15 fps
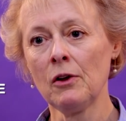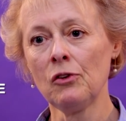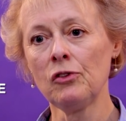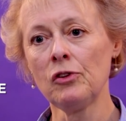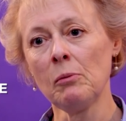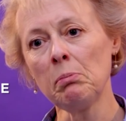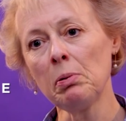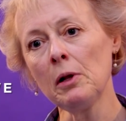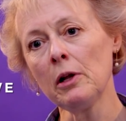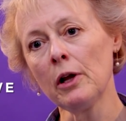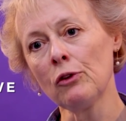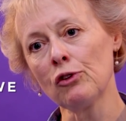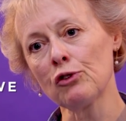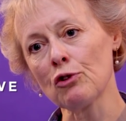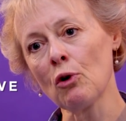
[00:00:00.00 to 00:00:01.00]
Simple
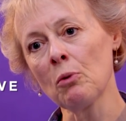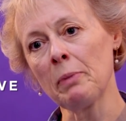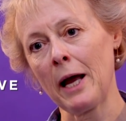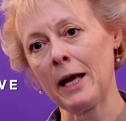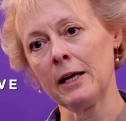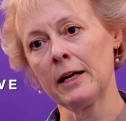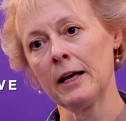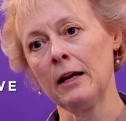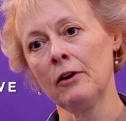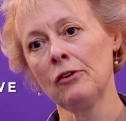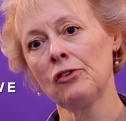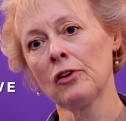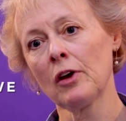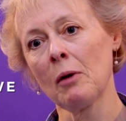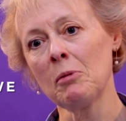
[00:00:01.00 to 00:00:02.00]
and strong
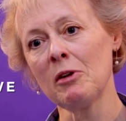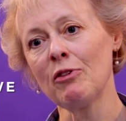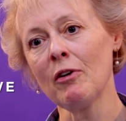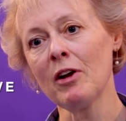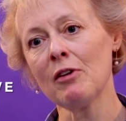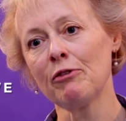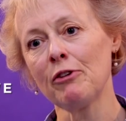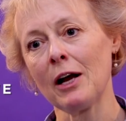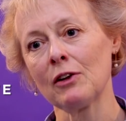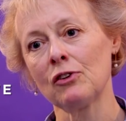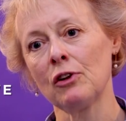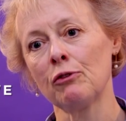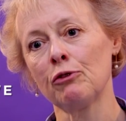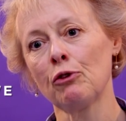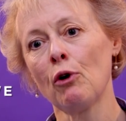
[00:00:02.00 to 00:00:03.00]
painkillers can be very
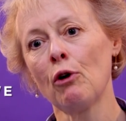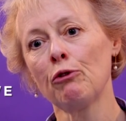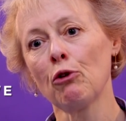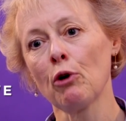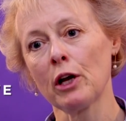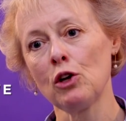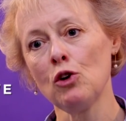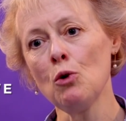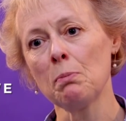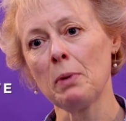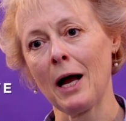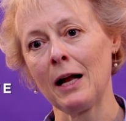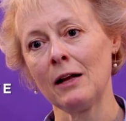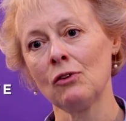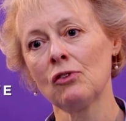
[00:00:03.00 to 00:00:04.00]
effective for acute
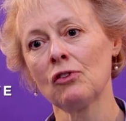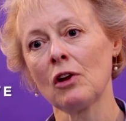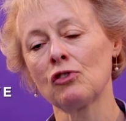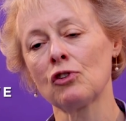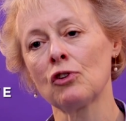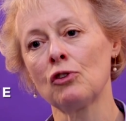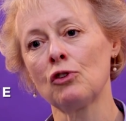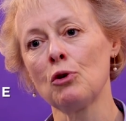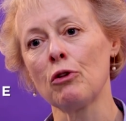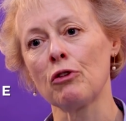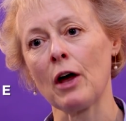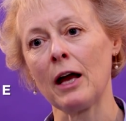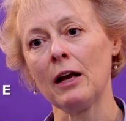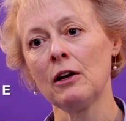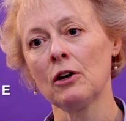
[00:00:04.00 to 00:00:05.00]
pain, such as a
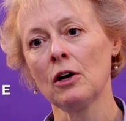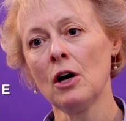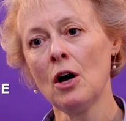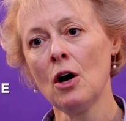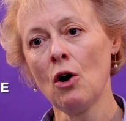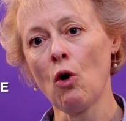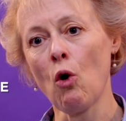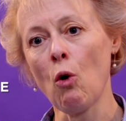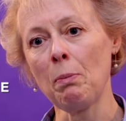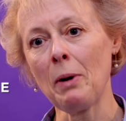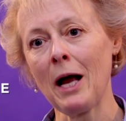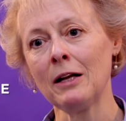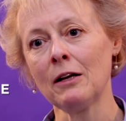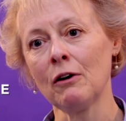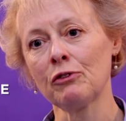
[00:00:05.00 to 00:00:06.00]
toothache, or
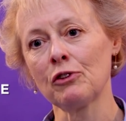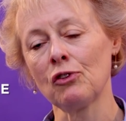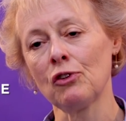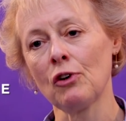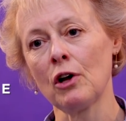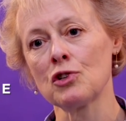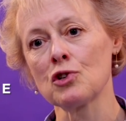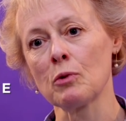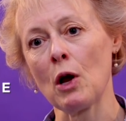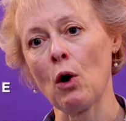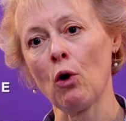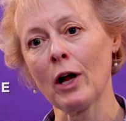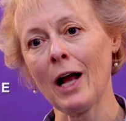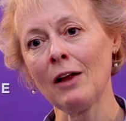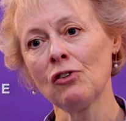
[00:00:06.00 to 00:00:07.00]
pain after surgery
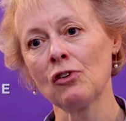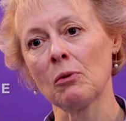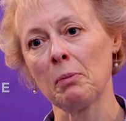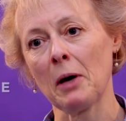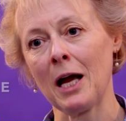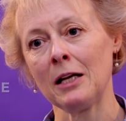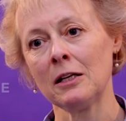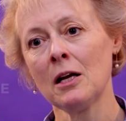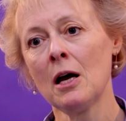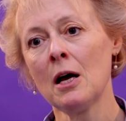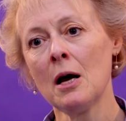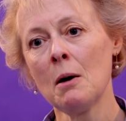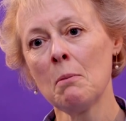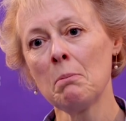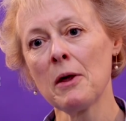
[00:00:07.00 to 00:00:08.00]
or cancer pain,
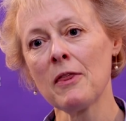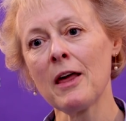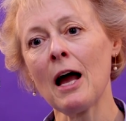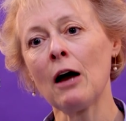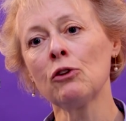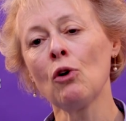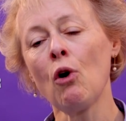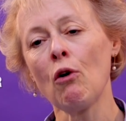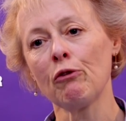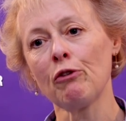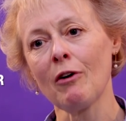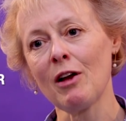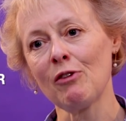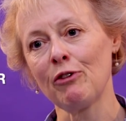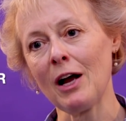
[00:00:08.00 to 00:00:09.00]
but they are not
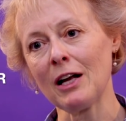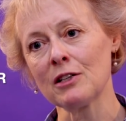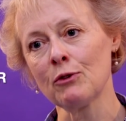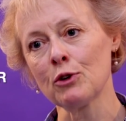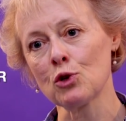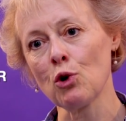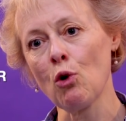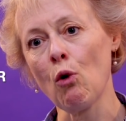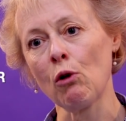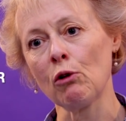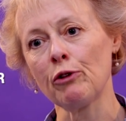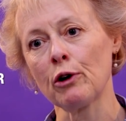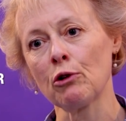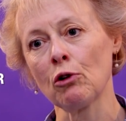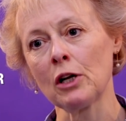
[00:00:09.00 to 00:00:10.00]
very effective at all
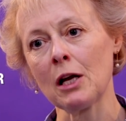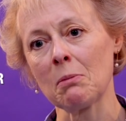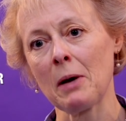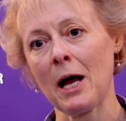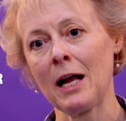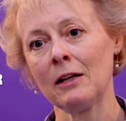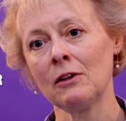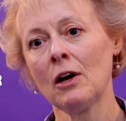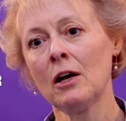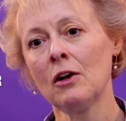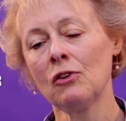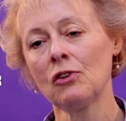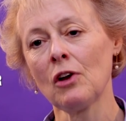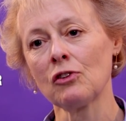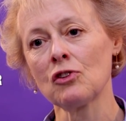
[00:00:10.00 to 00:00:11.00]
for chronic pain,
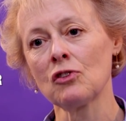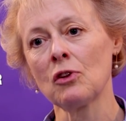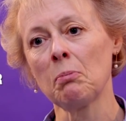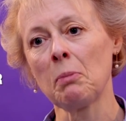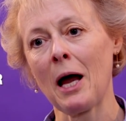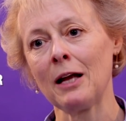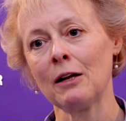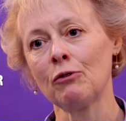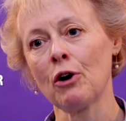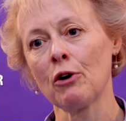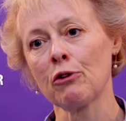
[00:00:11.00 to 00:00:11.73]
such as the pain of